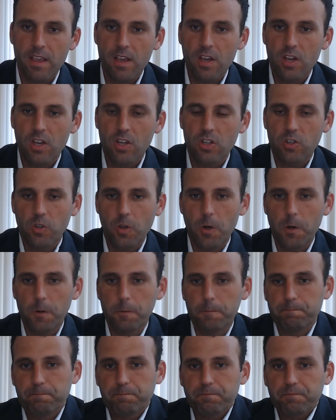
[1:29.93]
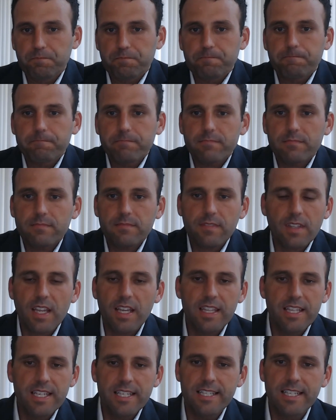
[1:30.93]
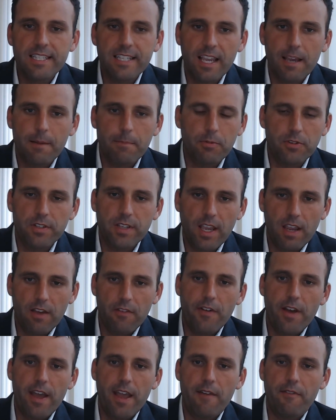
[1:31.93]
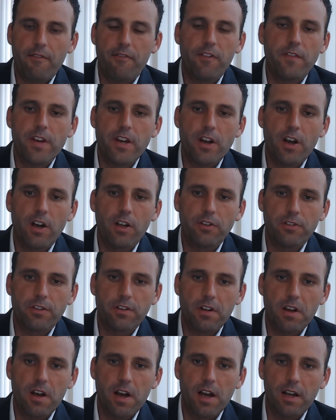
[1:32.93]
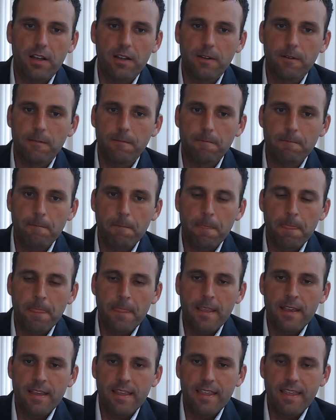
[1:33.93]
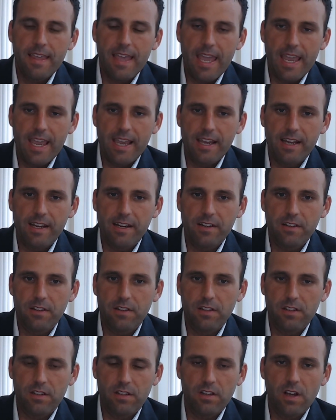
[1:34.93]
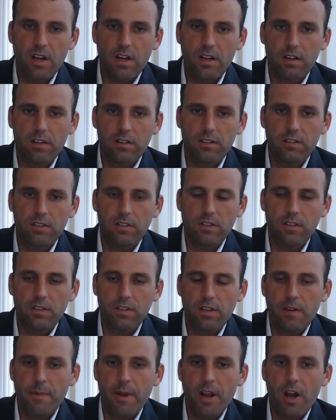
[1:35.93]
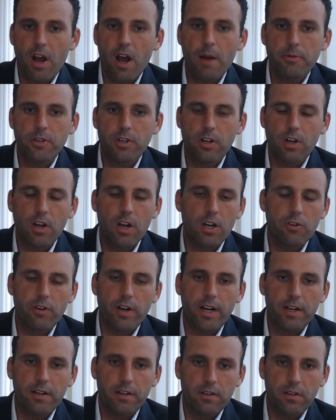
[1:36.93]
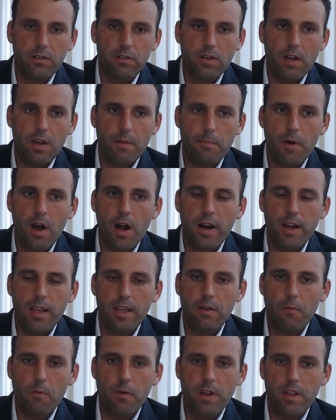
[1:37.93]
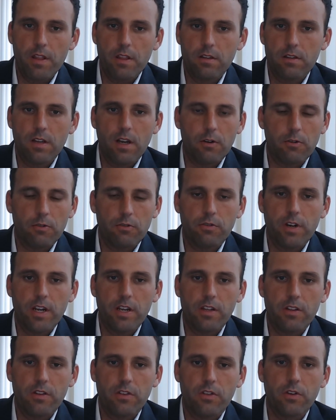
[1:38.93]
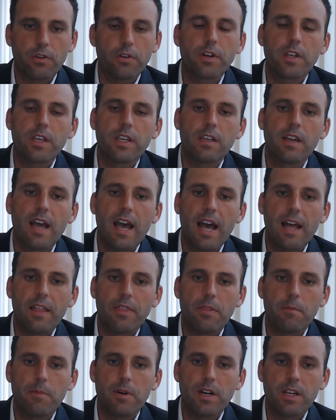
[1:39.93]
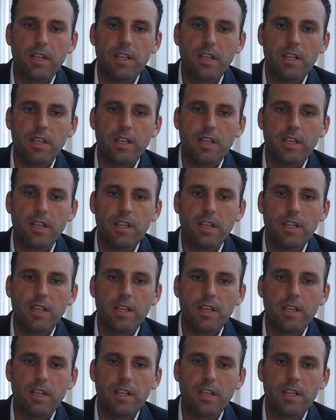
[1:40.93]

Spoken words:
So in this example, say if I have a $50 stock and the stock, my option contract, I bought it when the stock was trading at 30 at the money.